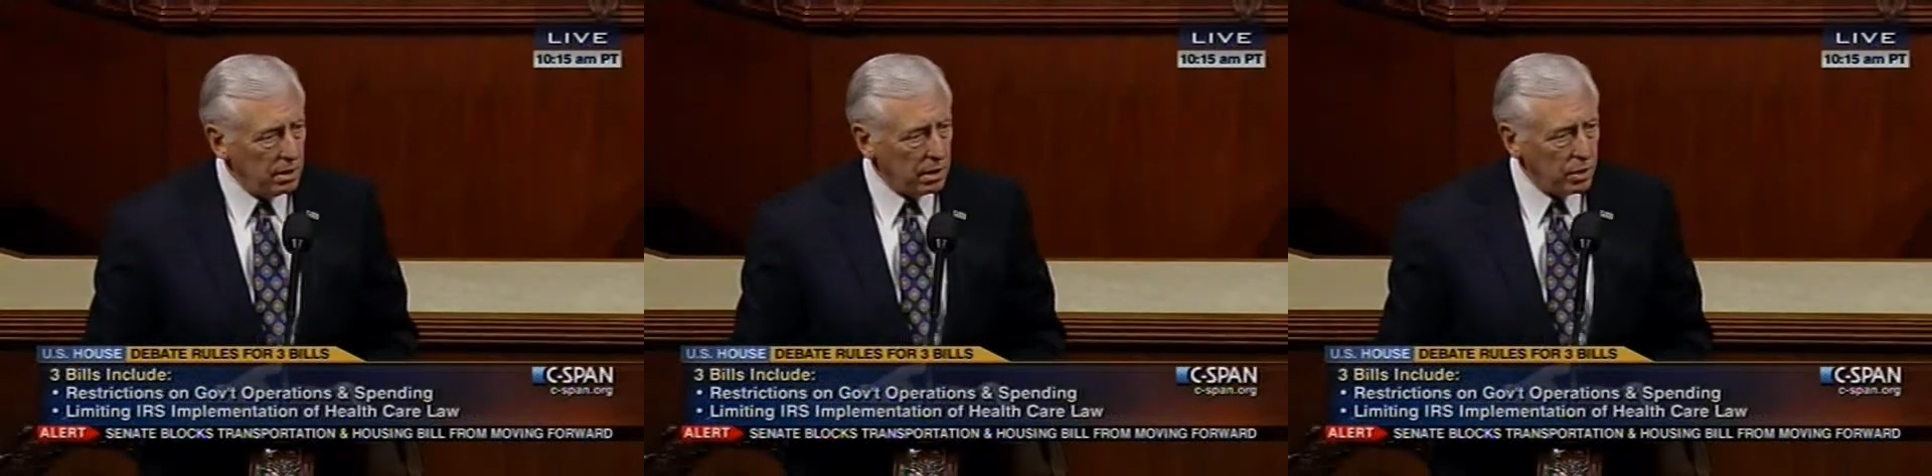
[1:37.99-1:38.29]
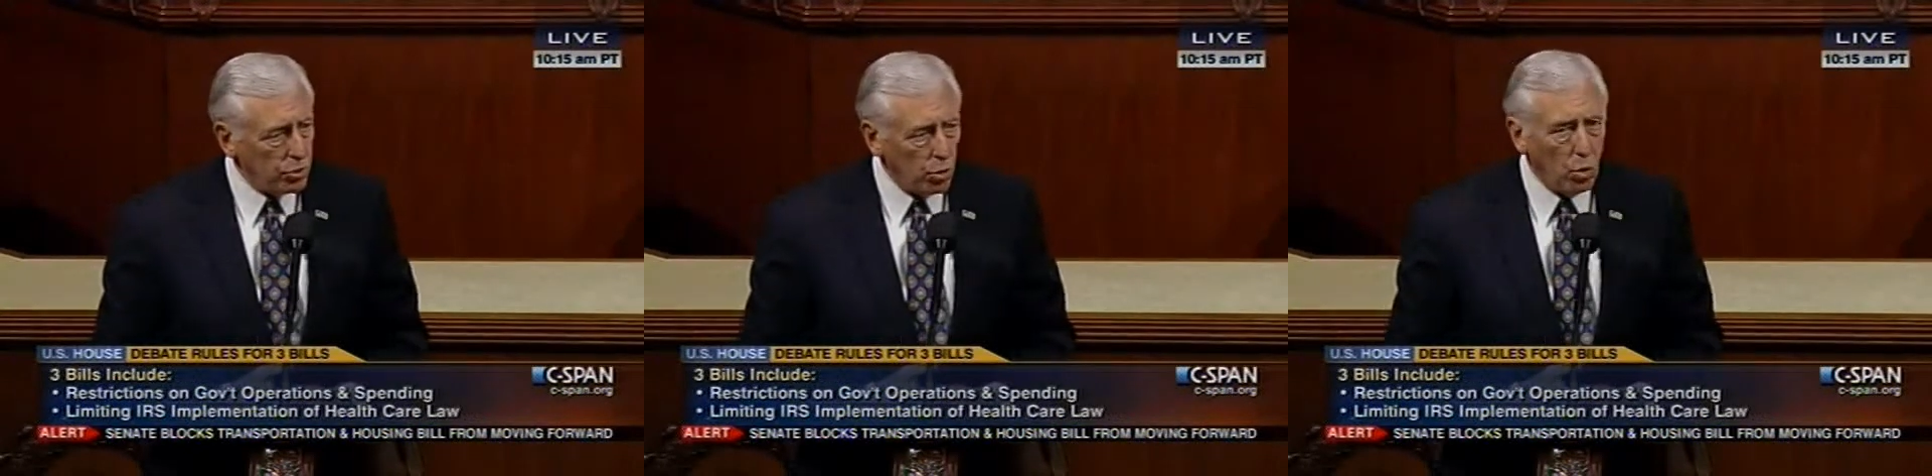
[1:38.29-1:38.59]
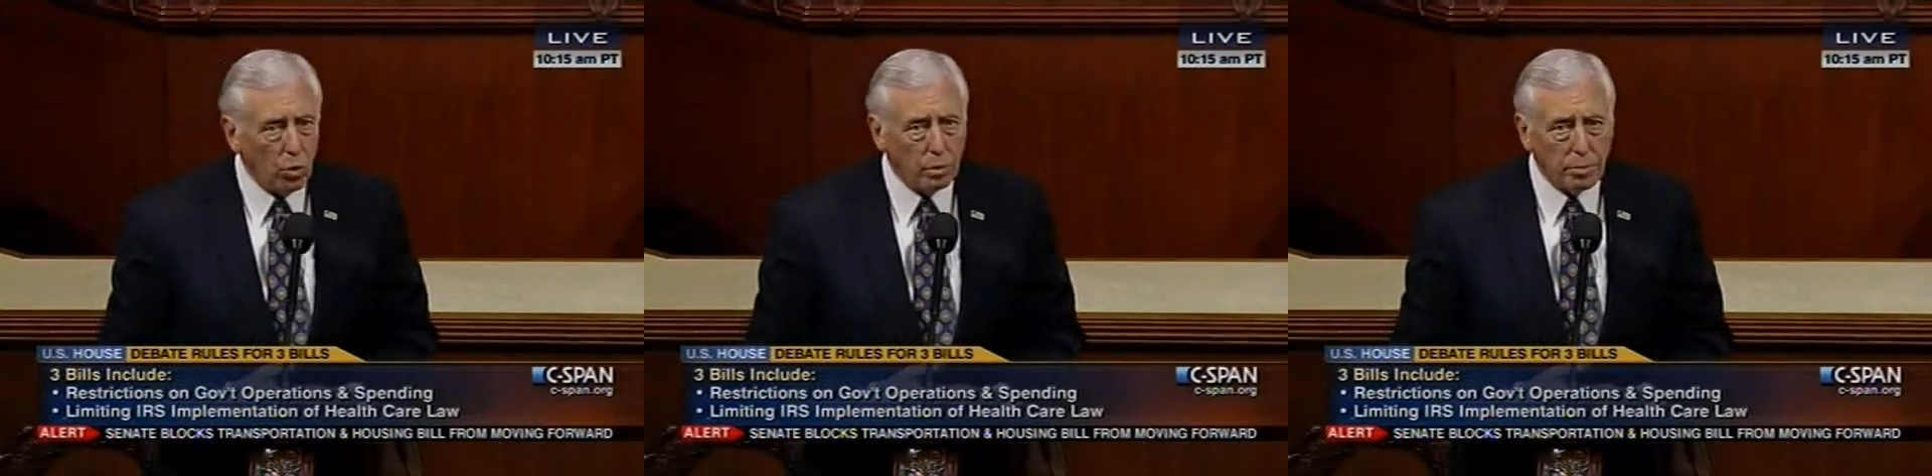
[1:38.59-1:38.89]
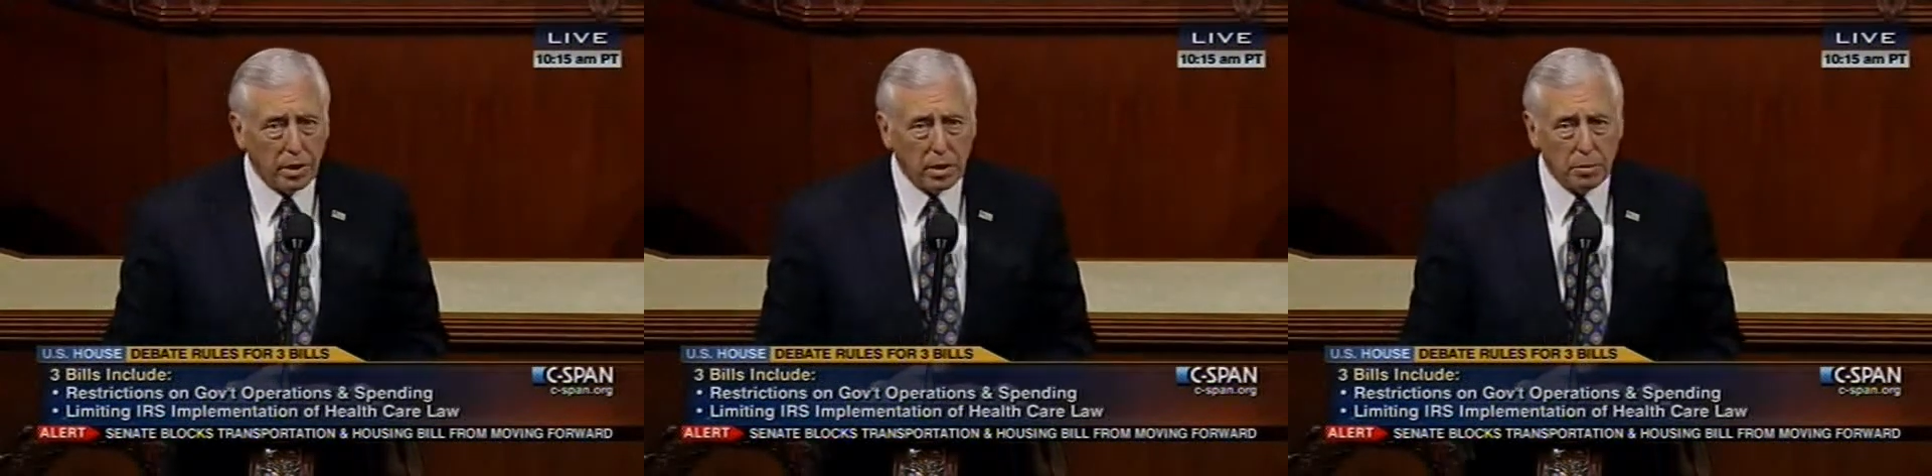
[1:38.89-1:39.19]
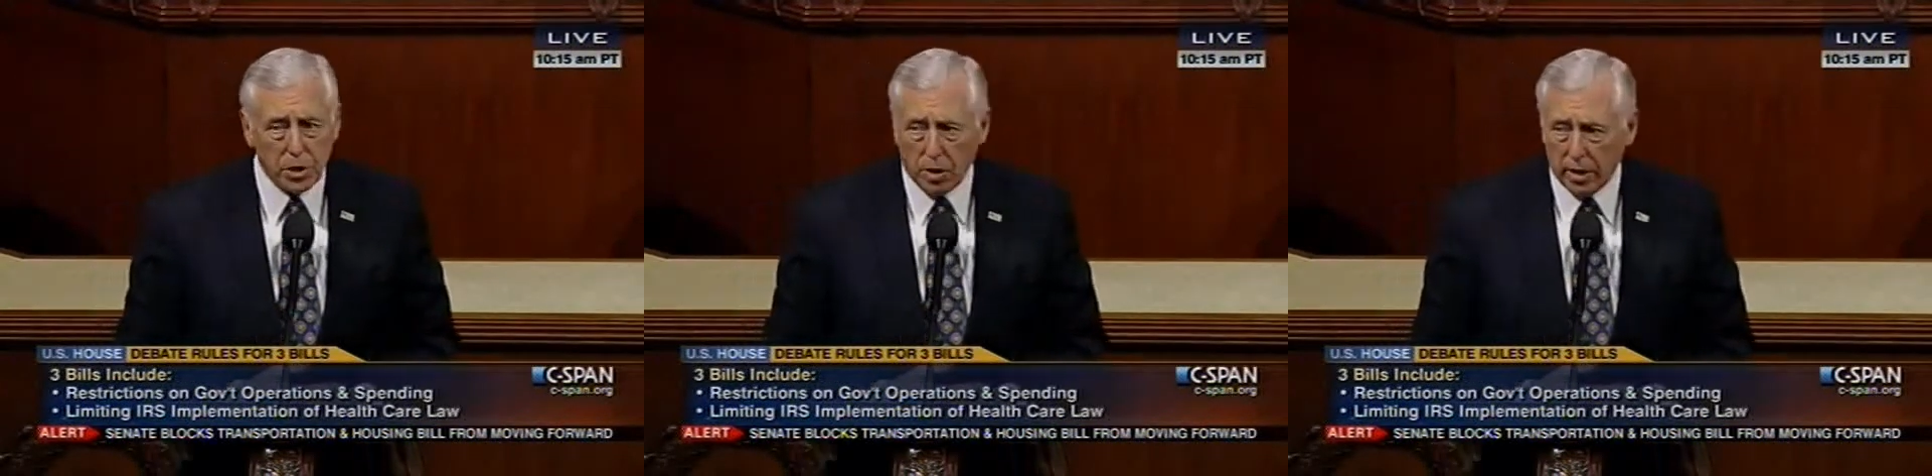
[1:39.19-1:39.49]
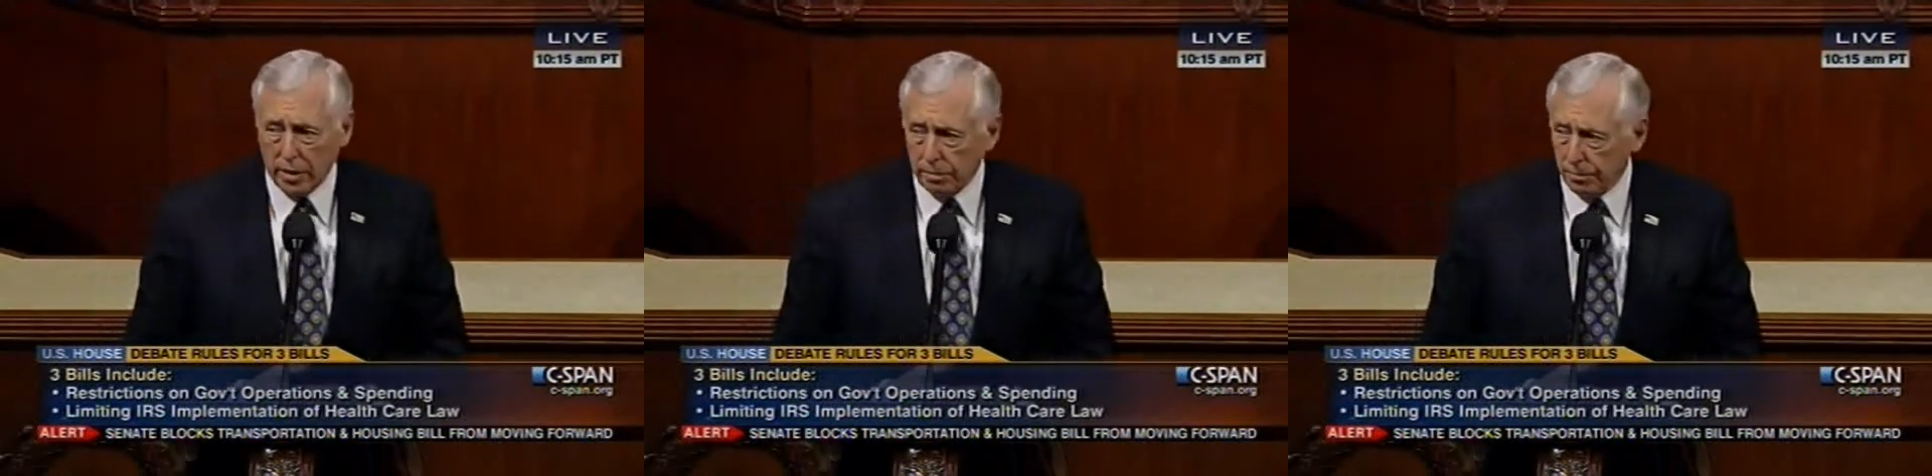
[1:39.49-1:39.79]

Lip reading: control and being the majority?